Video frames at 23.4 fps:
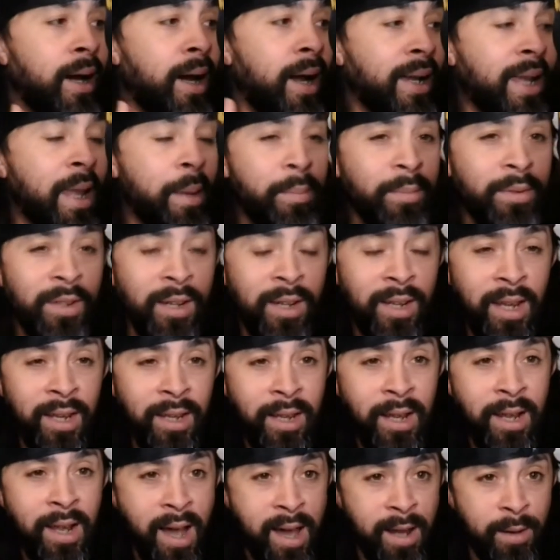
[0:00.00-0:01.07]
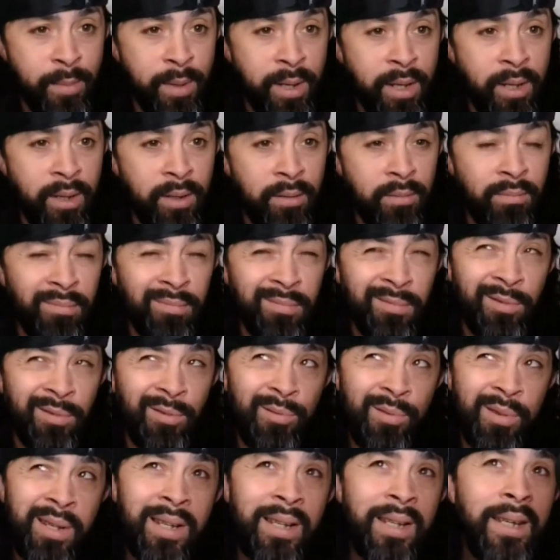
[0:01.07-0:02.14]
I came into the gig economy
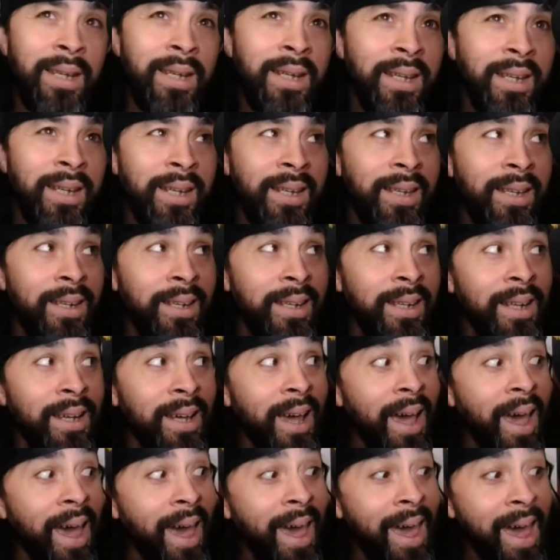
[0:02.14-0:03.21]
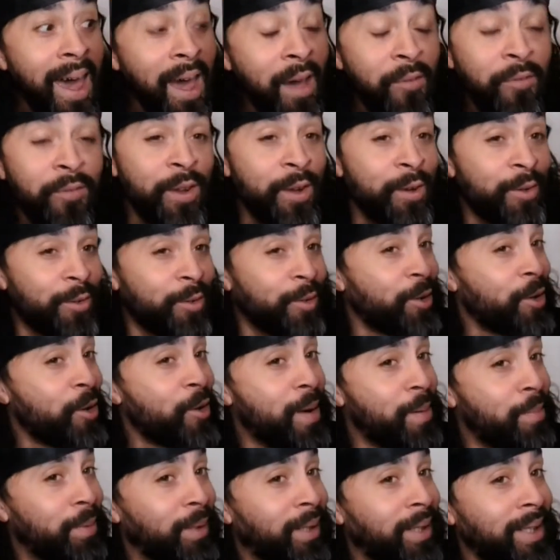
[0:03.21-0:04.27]
3.5 years ago,
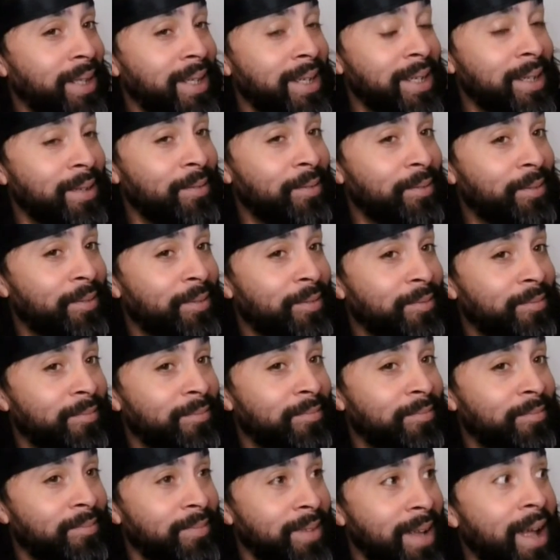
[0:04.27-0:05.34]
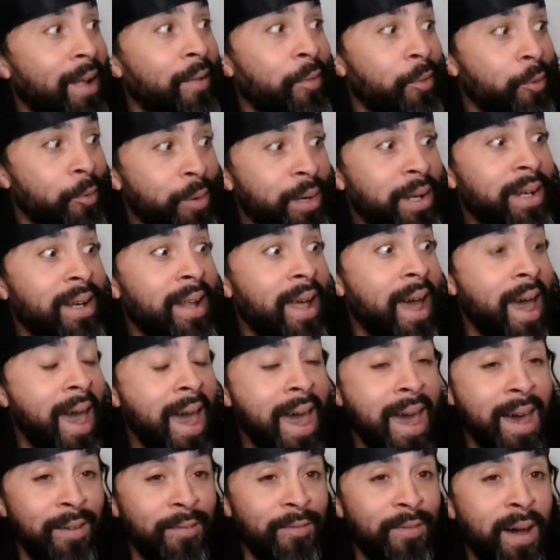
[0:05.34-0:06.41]
I believe. Yeah,
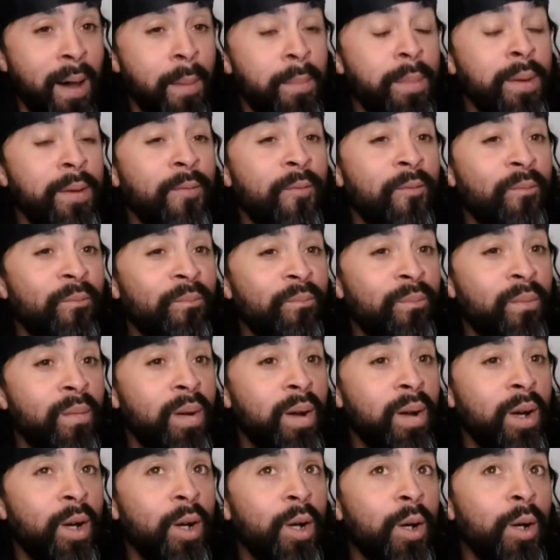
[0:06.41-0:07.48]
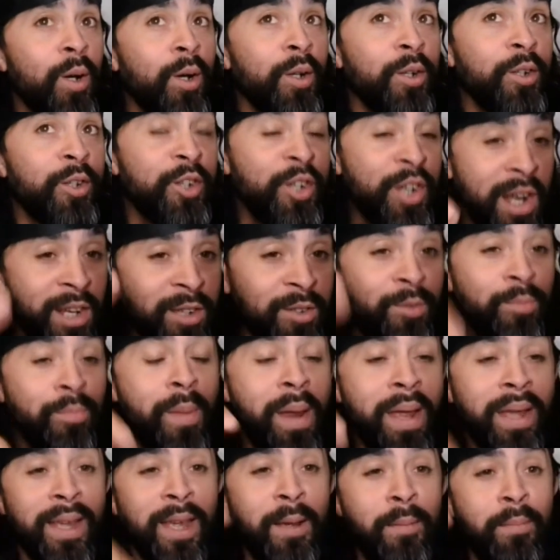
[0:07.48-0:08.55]
3.5. I've been just
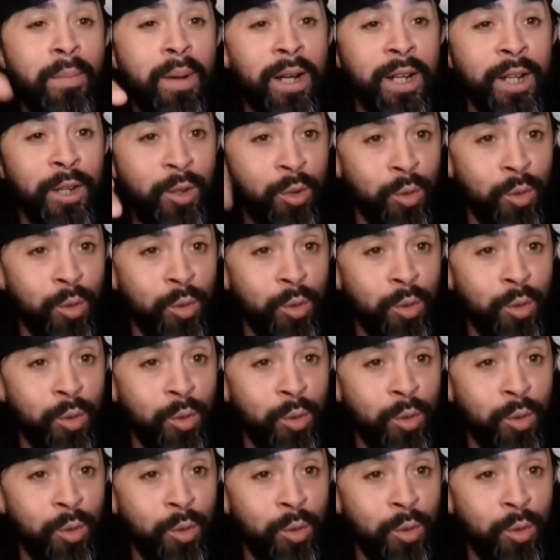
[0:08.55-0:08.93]
making money